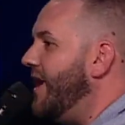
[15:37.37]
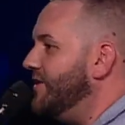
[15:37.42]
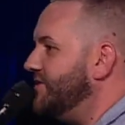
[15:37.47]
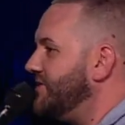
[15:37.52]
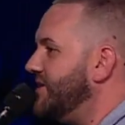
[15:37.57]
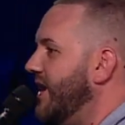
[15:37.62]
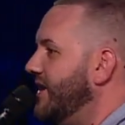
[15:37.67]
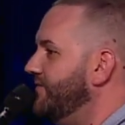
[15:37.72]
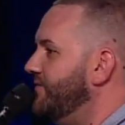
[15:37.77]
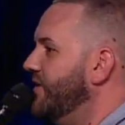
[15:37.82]

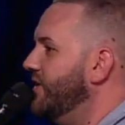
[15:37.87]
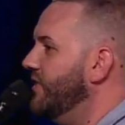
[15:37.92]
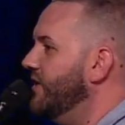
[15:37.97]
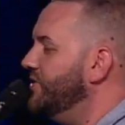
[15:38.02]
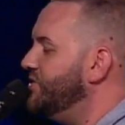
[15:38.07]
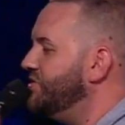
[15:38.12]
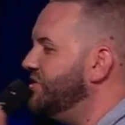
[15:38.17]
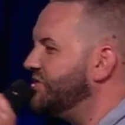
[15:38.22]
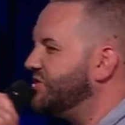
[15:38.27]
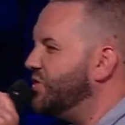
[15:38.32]
outside
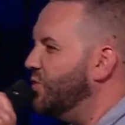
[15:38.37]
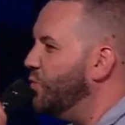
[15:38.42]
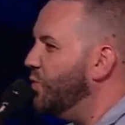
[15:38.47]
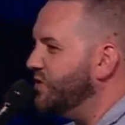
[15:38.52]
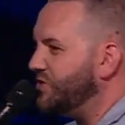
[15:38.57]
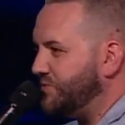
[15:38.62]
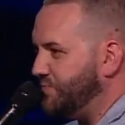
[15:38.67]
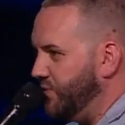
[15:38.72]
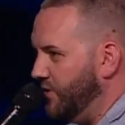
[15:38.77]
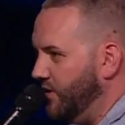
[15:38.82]
village, just a
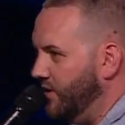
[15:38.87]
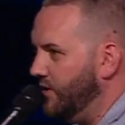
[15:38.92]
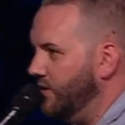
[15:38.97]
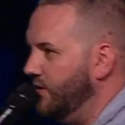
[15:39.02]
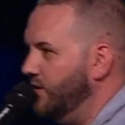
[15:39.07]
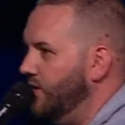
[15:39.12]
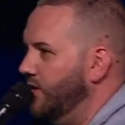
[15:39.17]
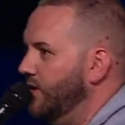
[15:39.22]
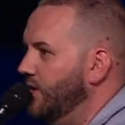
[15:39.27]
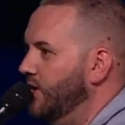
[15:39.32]
whisper.
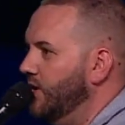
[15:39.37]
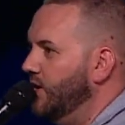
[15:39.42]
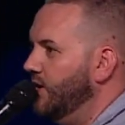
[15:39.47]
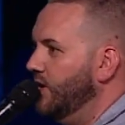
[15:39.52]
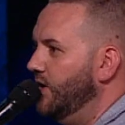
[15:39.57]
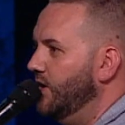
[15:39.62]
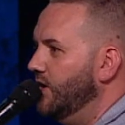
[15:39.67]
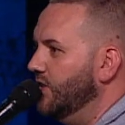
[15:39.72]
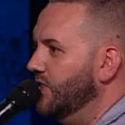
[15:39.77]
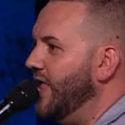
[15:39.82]

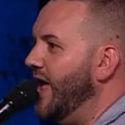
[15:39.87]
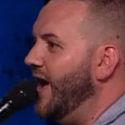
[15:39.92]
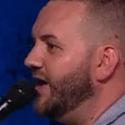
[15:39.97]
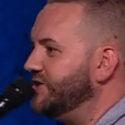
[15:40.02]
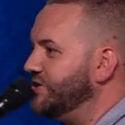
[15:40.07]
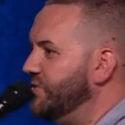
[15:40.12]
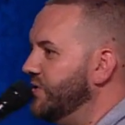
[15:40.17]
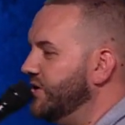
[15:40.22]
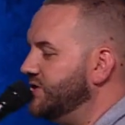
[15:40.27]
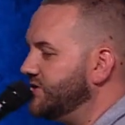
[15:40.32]

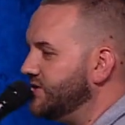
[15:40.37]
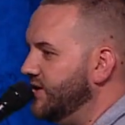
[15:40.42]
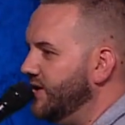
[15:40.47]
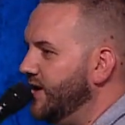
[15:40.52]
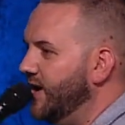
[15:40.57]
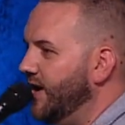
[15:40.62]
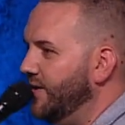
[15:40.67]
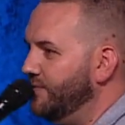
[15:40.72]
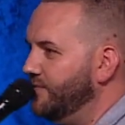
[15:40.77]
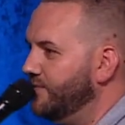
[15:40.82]
Lazarus, get
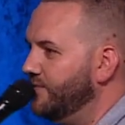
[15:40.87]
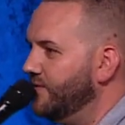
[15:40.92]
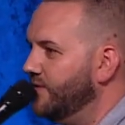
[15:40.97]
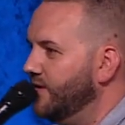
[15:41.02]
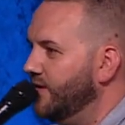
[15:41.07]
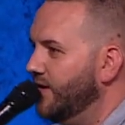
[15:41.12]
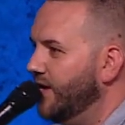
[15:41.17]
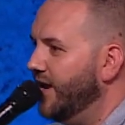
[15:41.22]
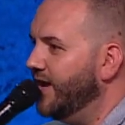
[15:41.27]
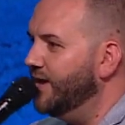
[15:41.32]
up.
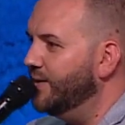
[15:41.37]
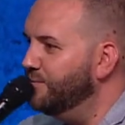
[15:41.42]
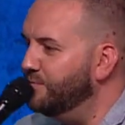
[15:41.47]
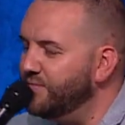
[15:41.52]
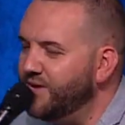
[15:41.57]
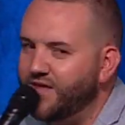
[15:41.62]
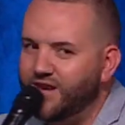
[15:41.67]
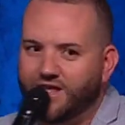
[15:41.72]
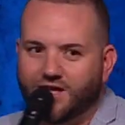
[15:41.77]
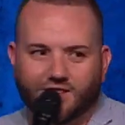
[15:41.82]
And
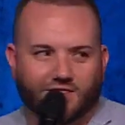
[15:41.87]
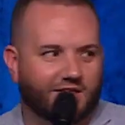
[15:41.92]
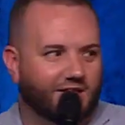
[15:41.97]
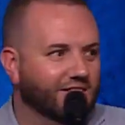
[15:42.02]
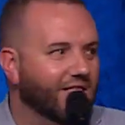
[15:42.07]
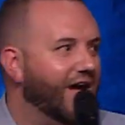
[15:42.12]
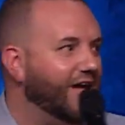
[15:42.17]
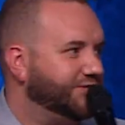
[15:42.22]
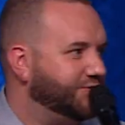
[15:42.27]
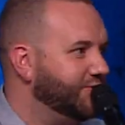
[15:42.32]
immediately
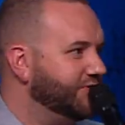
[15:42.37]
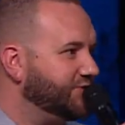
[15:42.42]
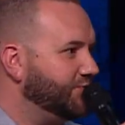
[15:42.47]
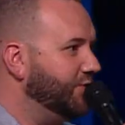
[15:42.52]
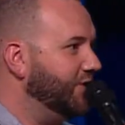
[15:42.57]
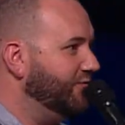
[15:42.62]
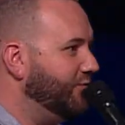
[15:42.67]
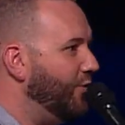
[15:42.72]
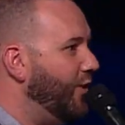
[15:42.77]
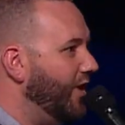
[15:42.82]
Lazarus
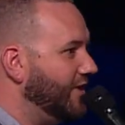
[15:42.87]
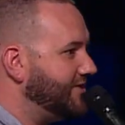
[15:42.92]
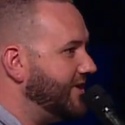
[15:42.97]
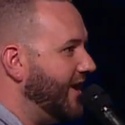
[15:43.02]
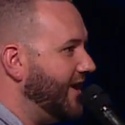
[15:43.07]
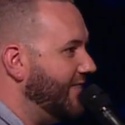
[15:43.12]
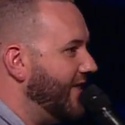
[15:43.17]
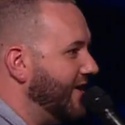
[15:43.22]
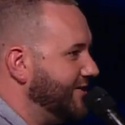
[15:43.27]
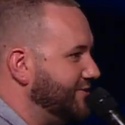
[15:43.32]
would have walked
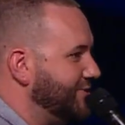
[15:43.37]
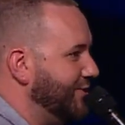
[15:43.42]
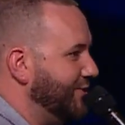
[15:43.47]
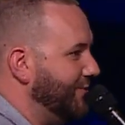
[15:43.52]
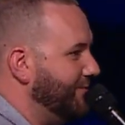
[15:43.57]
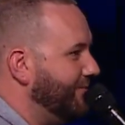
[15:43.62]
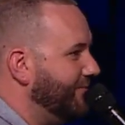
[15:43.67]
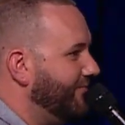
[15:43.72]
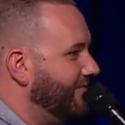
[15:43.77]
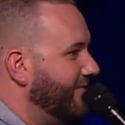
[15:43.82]
out of that
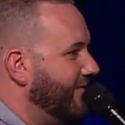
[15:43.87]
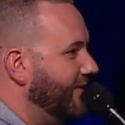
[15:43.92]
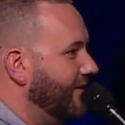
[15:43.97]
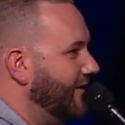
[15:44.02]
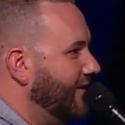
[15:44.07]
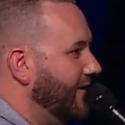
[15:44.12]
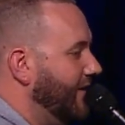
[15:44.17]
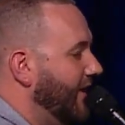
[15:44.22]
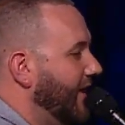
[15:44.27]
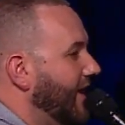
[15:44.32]
tomb.
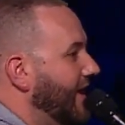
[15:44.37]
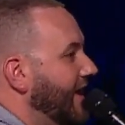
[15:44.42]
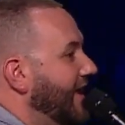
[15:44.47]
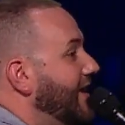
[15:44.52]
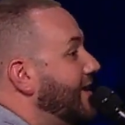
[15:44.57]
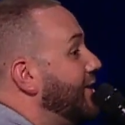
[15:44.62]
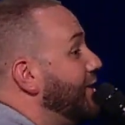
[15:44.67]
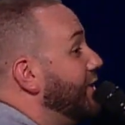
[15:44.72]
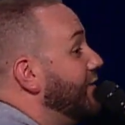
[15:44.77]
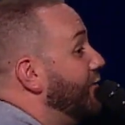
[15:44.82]

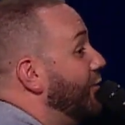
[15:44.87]
He could